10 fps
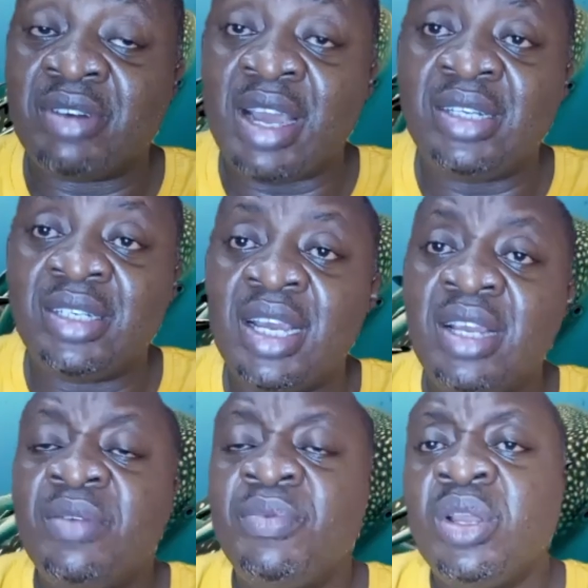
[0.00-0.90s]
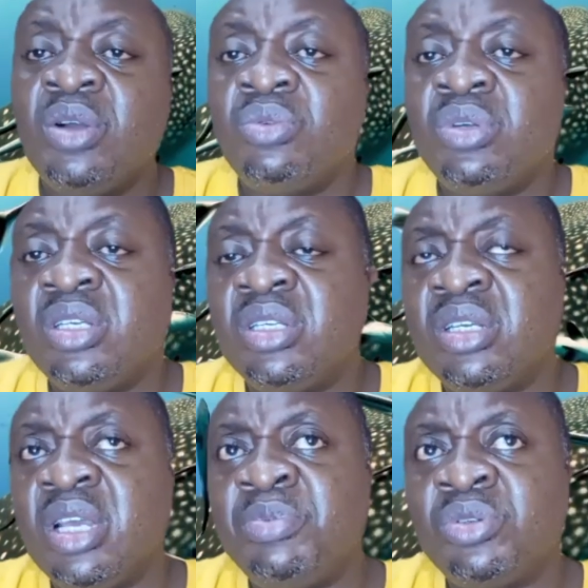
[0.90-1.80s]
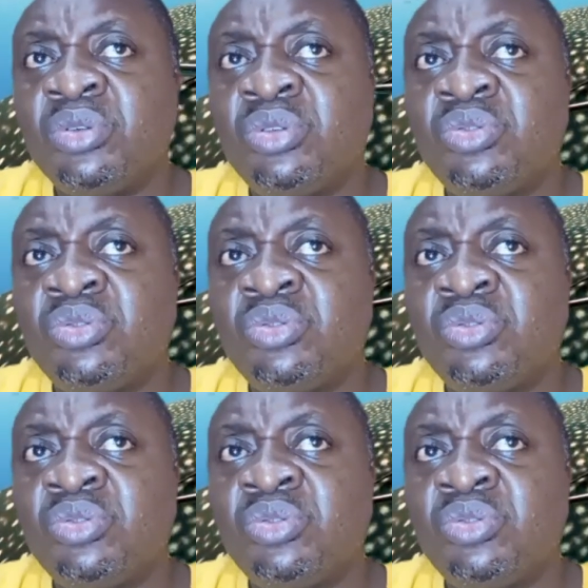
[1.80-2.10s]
right? Yeah, which is the episode